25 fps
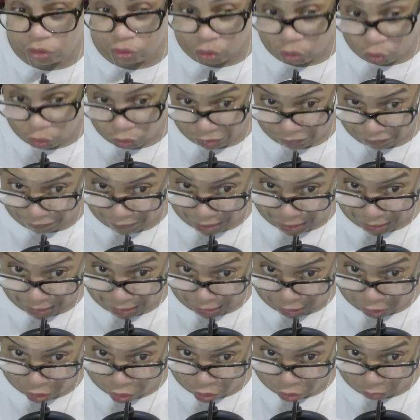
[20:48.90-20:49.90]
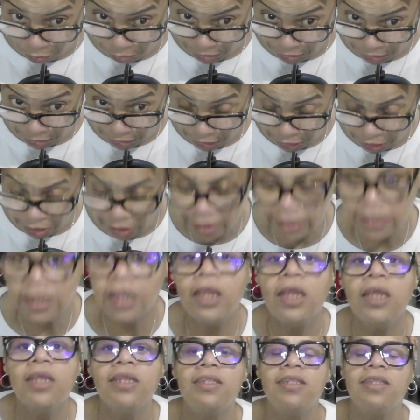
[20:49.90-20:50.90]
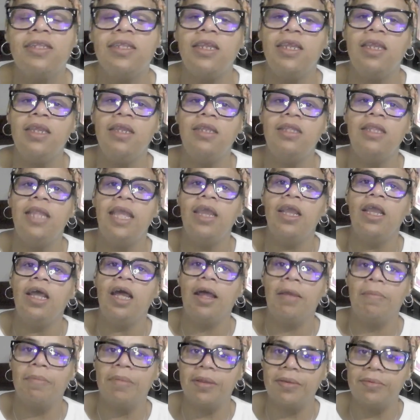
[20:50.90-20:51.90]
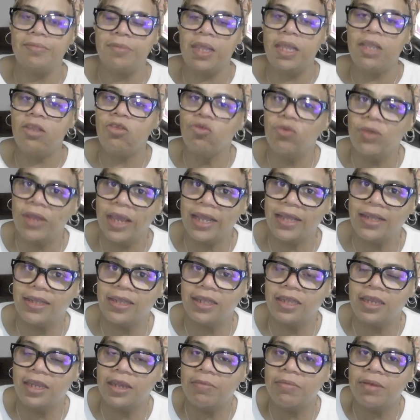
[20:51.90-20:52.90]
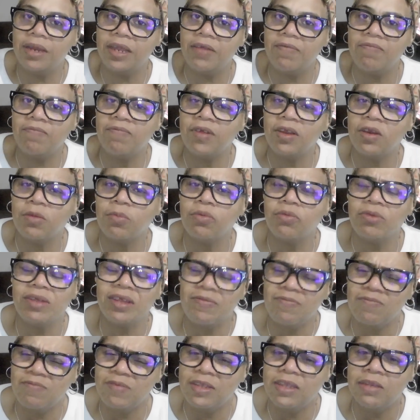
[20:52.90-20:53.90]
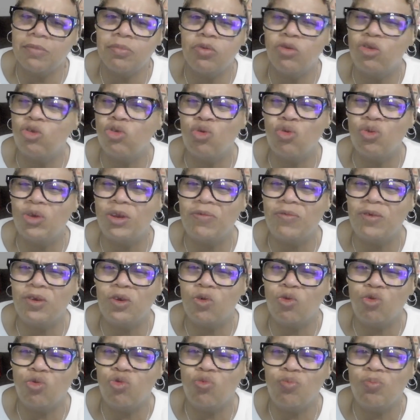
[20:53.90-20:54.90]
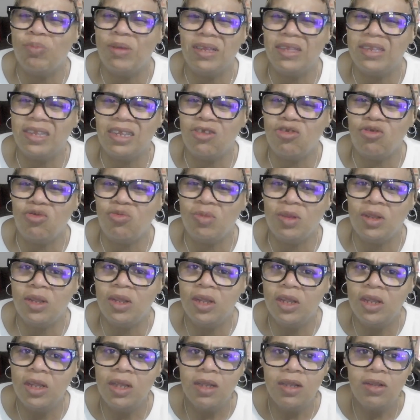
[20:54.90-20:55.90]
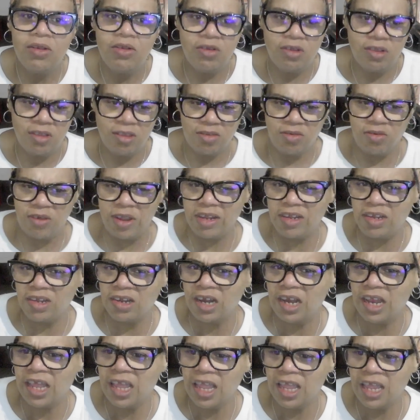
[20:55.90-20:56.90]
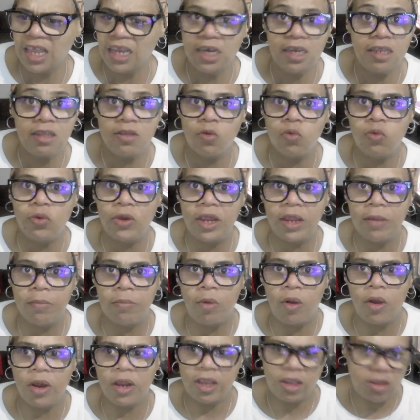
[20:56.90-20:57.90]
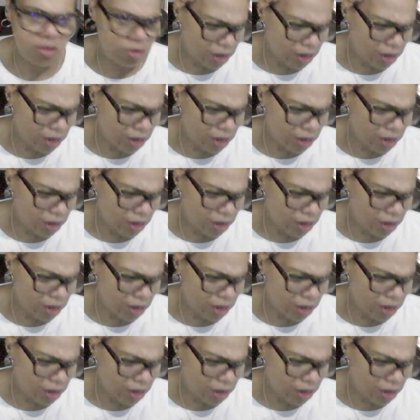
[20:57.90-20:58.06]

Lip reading: going to invite in all the mosquitoes. See, they coming, and you can't see them. They're invisible. You don't even know you bit till you just scratch your leg, and it's a red mark. And you're